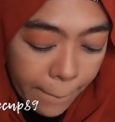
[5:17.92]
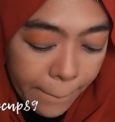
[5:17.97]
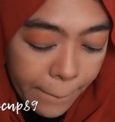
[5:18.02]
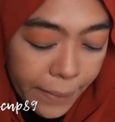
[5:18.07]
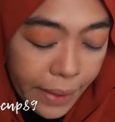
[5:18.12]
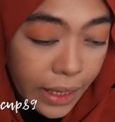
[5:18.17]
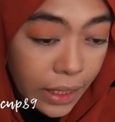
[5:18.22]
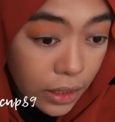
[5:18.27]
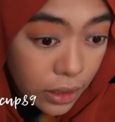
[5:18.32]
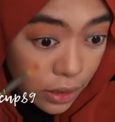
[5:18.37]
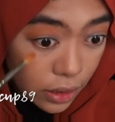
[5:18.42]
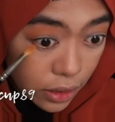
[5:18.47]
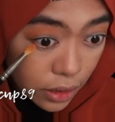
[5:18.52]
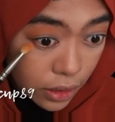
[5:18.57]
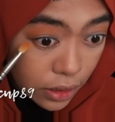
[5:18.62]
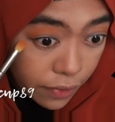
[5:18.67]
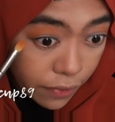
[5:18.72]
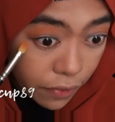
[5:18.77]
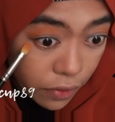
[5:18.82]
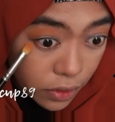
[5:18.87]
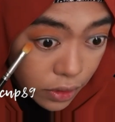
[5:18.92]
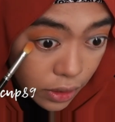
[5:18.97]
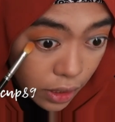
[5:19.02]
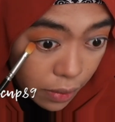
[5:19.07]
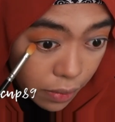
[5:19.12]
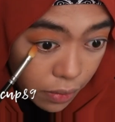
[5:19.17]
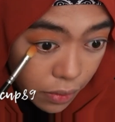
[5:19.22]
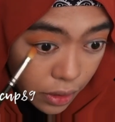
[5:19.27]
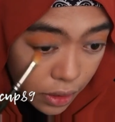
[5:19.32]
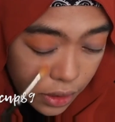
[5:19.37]
But if for
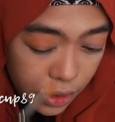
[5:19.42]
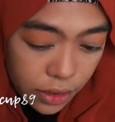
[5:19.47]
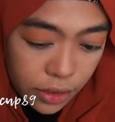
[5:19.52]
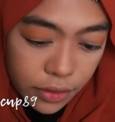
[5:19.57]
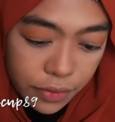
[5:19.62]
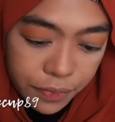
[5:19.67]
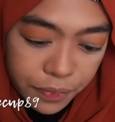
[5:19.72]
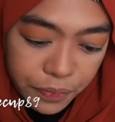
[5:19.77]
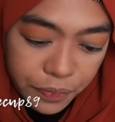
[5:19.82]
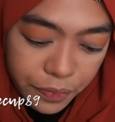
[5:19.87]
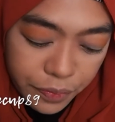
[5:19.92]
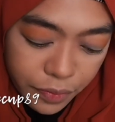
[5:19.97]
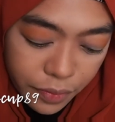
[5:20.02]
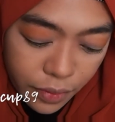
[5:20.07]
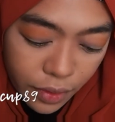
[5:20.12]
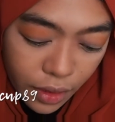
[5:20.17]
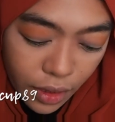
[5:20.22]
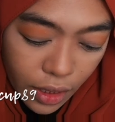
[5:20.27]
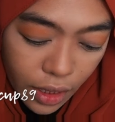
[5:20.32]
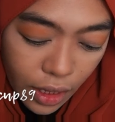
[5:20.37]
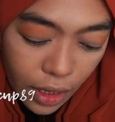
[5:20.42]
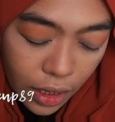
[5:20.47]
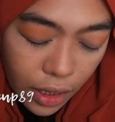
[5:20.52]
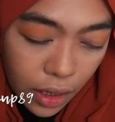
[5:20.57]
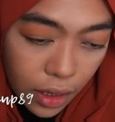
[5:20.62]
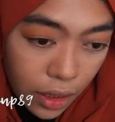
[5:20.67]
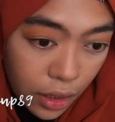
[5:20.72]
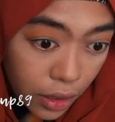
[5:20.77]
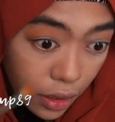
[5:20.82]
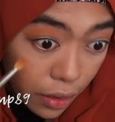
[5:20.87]
some reason
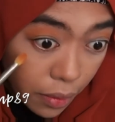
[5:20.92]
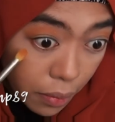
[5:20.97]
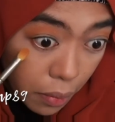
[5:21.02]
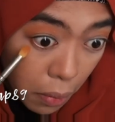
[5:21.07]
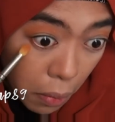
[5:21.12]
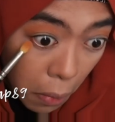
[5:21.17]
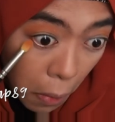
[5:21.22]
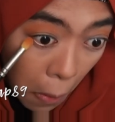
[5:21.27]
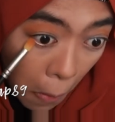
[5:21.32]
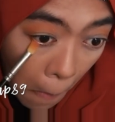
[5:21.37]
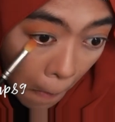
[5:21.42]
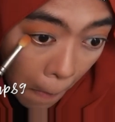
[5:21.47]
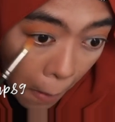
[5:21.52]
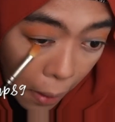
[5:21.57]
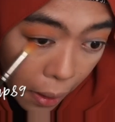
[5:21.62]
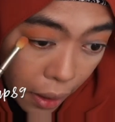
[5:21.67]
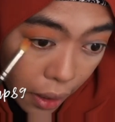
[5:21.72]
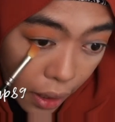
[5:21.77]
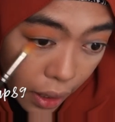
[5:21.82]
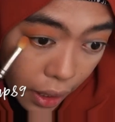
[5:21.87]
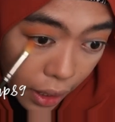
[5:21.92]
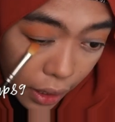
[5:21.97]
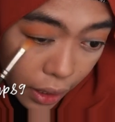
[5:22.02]
I